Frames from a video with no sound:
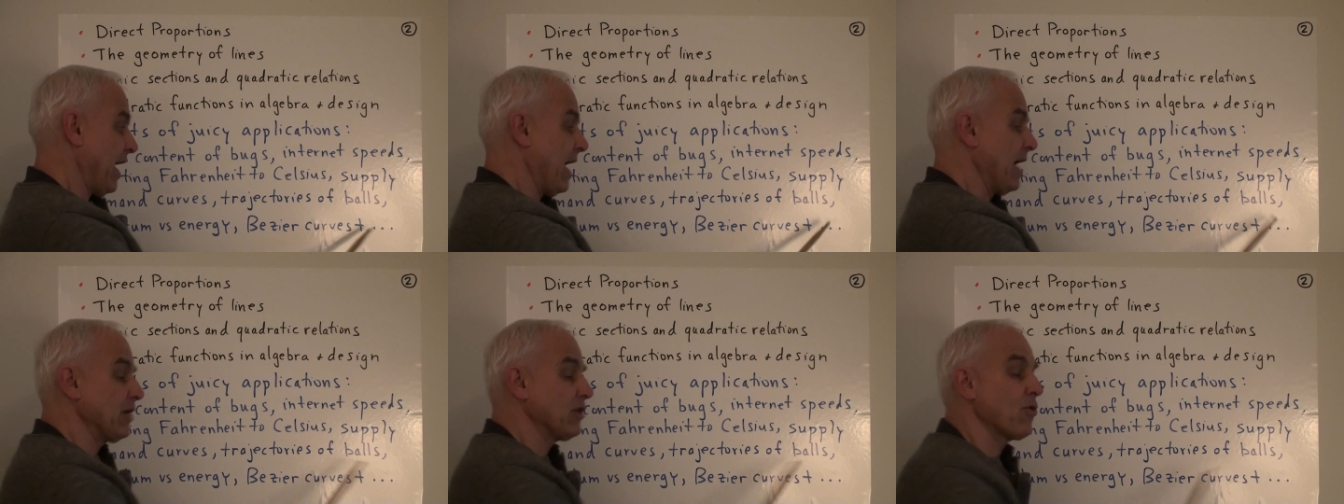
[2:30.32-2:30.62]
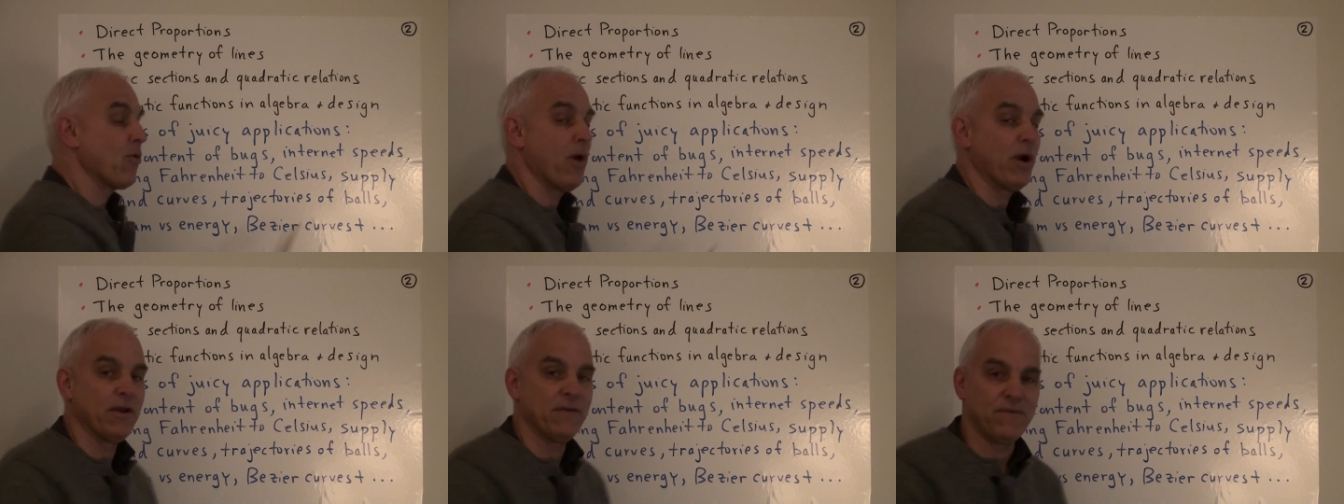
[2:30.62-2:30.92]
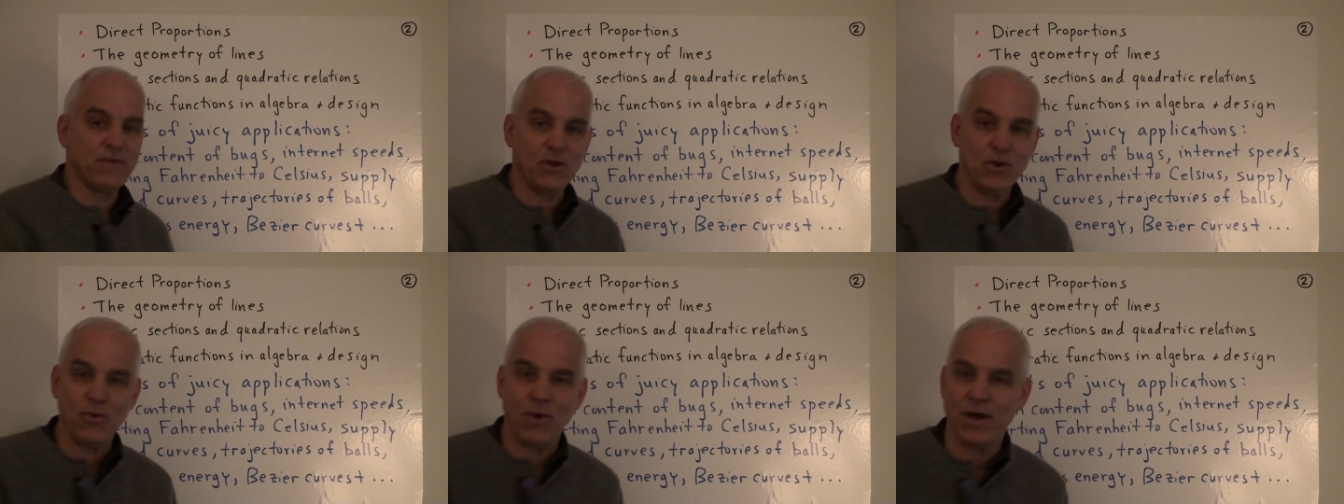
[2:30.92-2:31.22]
and quite a
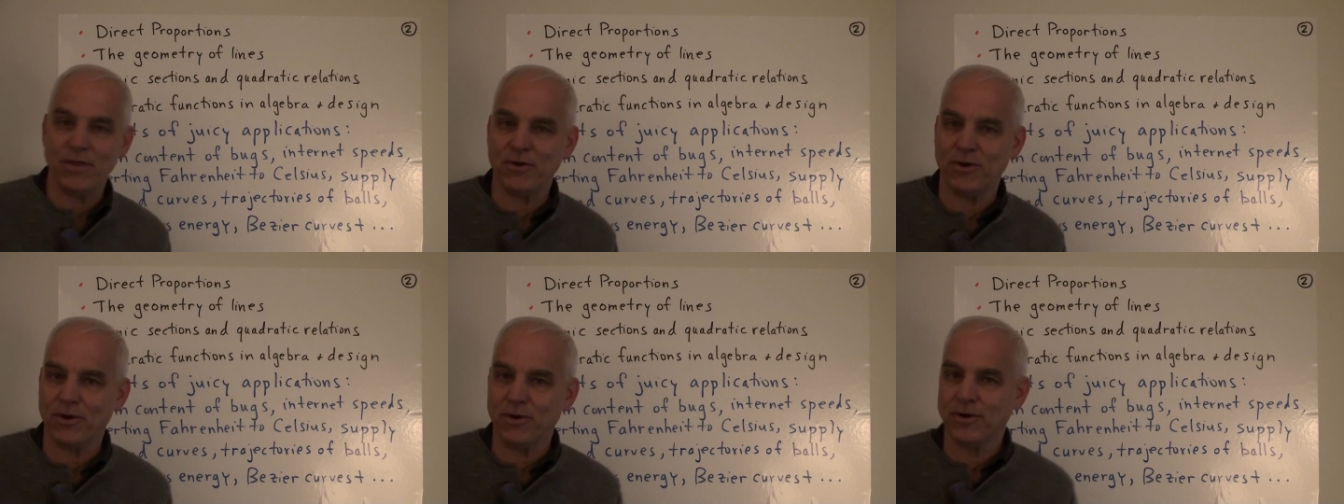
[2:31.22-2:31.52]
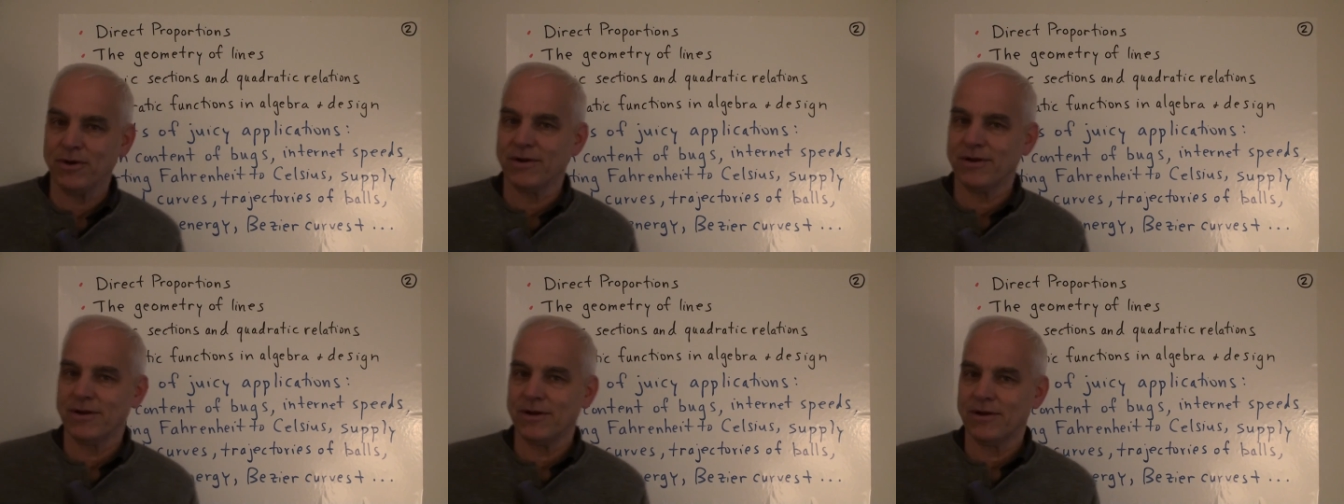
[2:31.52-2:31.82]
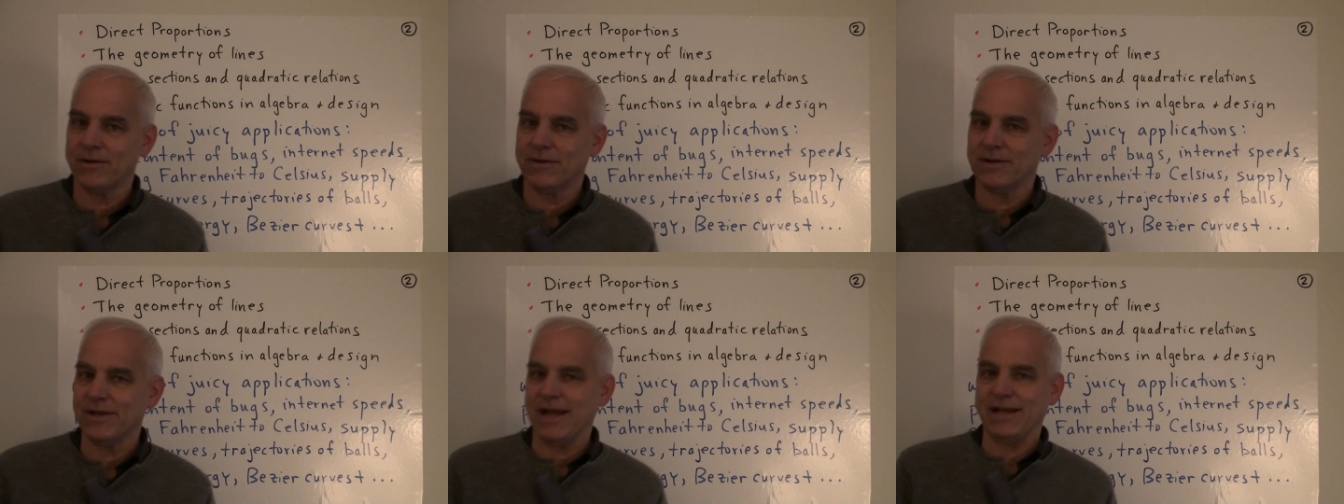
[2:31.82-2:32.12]
few other
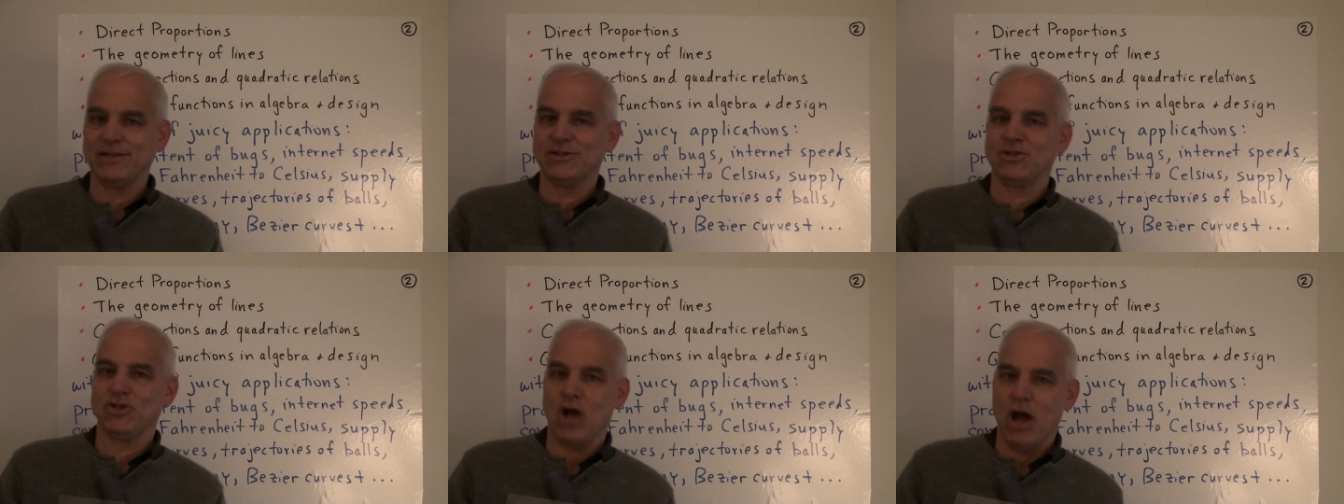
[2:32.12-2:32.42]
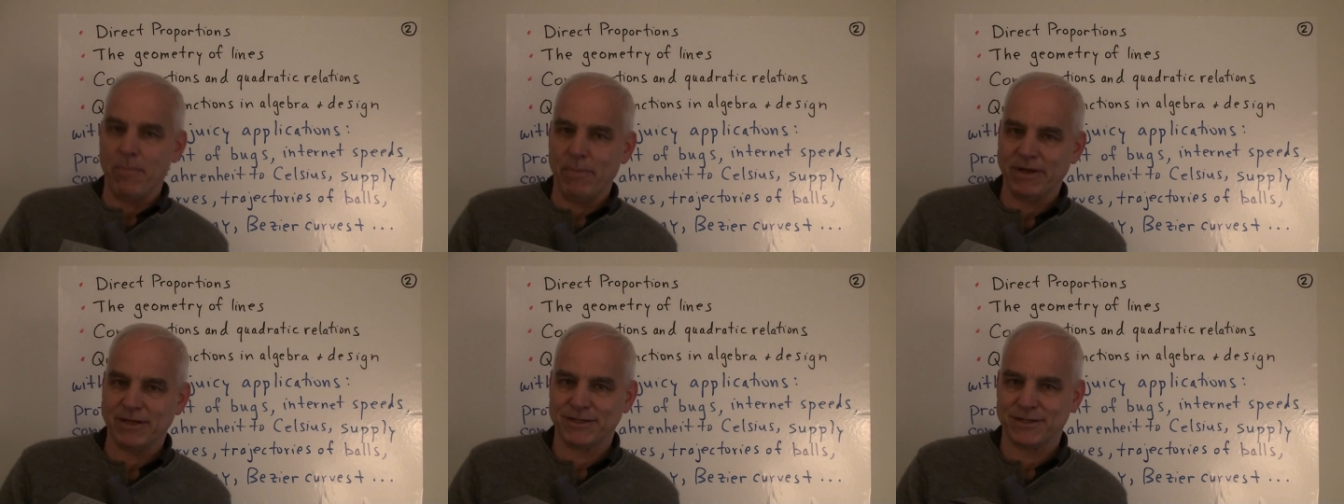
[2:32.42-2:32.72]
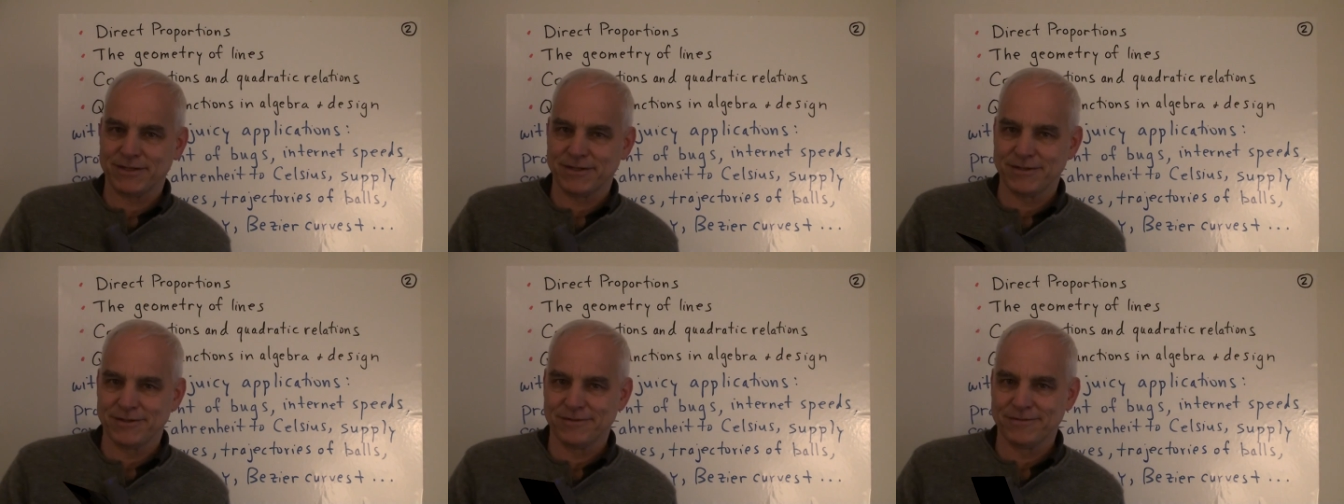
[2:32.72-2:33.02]
nice
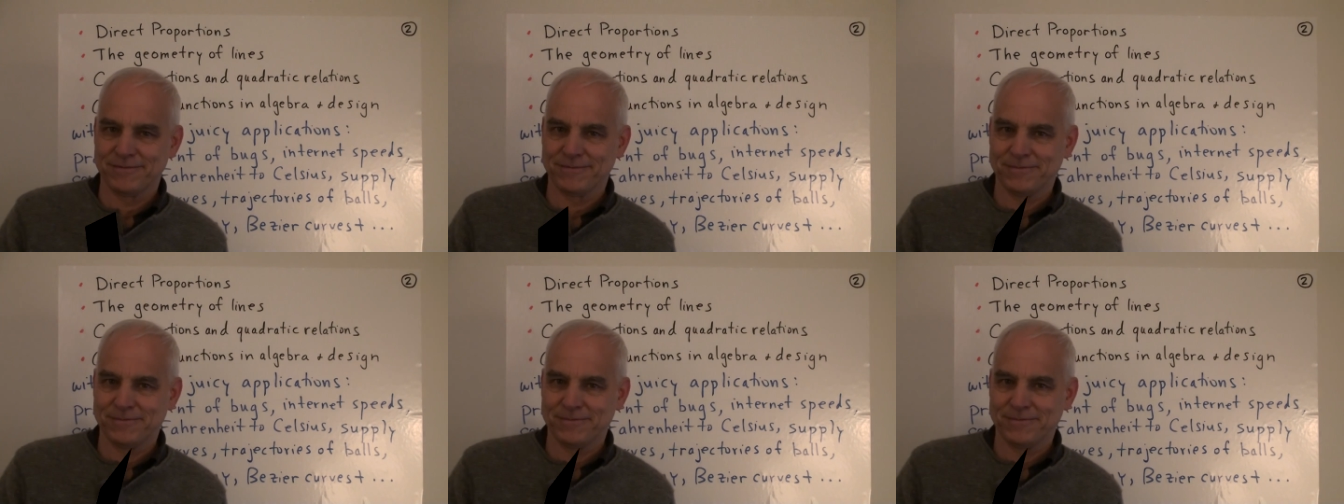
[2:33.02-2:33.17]
topics.